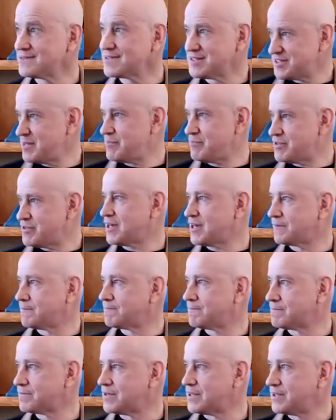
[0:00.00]
Same thing,
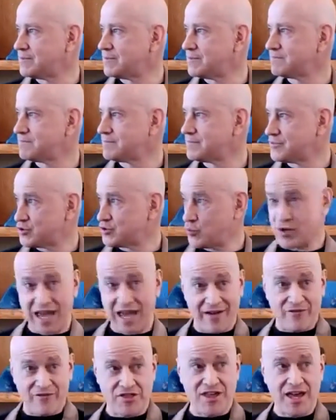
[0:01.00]
right? So we
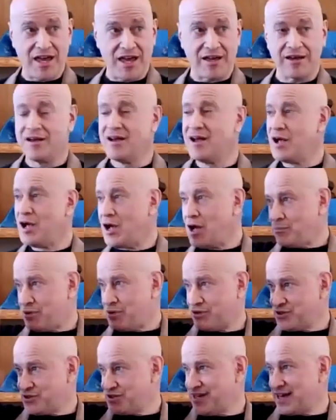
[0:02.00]
have a thing,
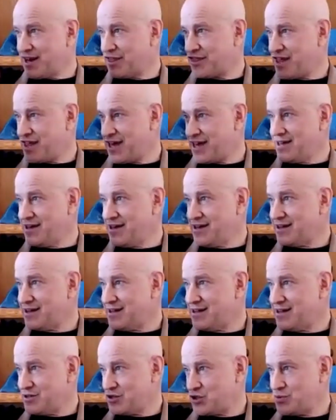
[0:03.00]
but there's not a thing
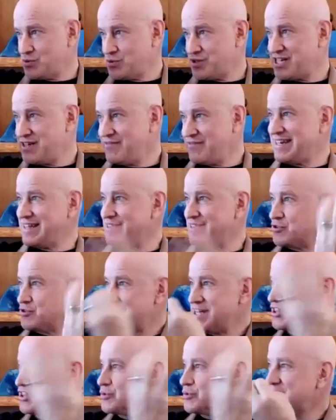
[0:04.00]
to receive it, and there's
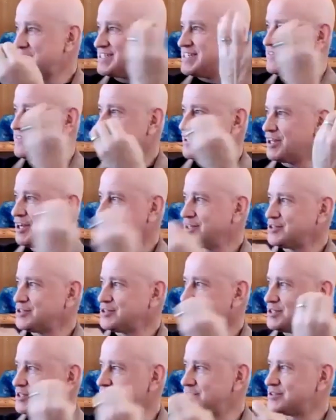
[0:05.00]
not the receiving
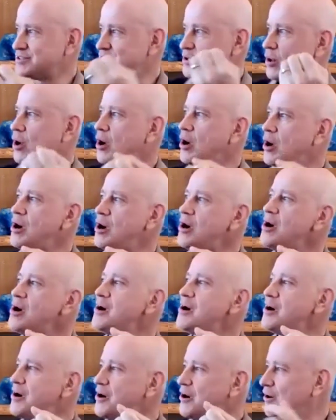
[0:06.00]
consciousness.
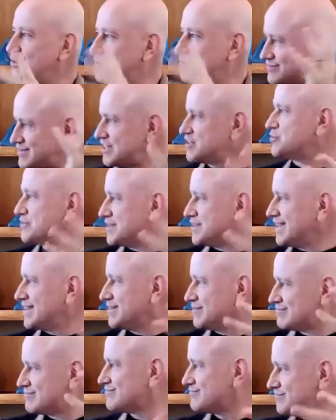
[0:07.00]
Oh, that's
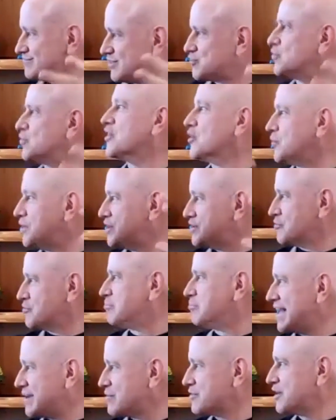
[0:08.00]
one of the ways of
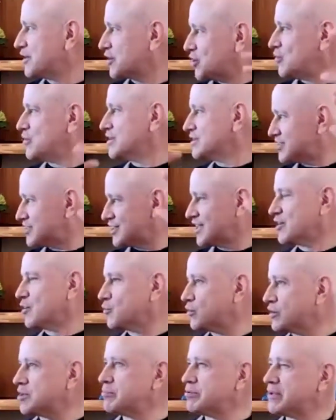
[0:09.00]
playing with that koan, is to kind of
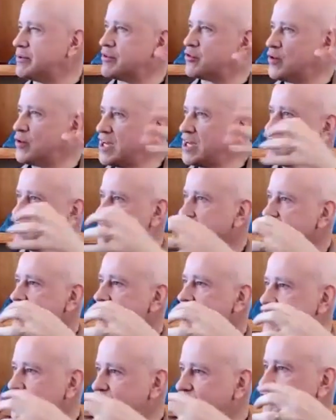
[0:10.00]
really play with weight.
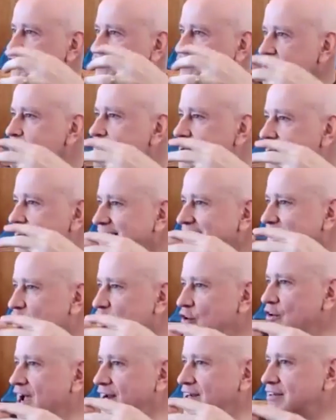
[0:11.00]
It's a fundamentally
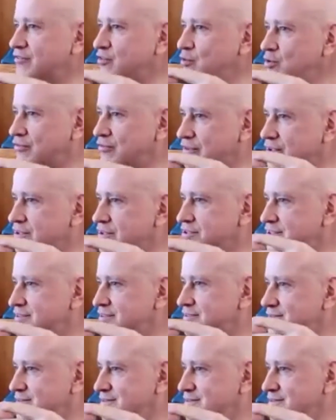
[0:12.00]
interactive universe.